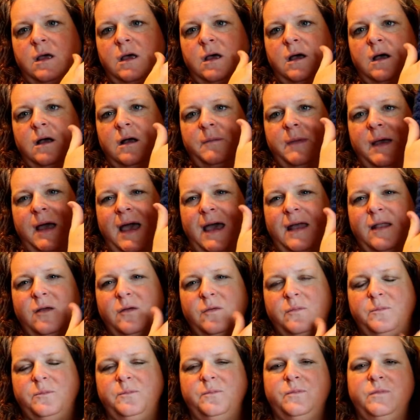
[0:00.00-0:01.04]
I had
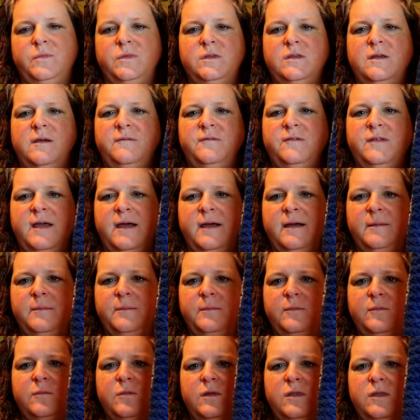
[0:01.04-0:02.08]
a tough
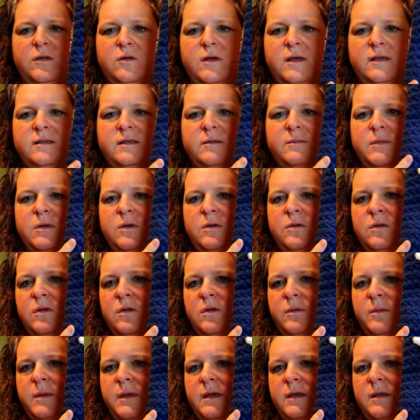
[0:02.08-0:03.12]
time with the crescent moon a
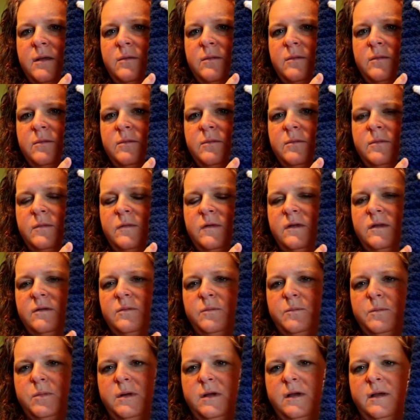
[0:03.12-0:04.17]
little bit, just
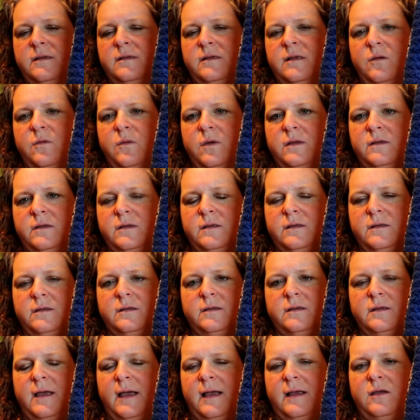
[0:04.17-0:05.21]
because
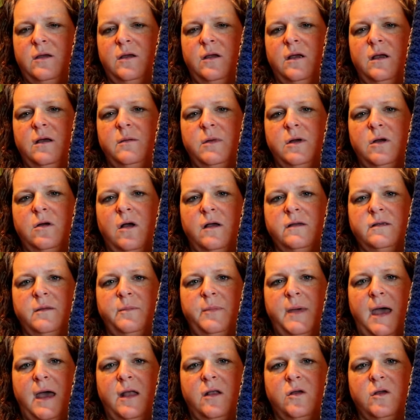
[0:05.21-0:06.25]
I couldn't come across a
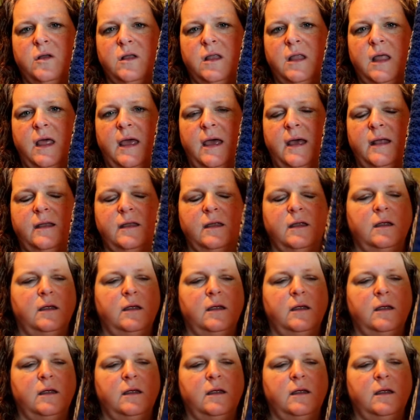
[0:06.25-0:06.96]
pattern that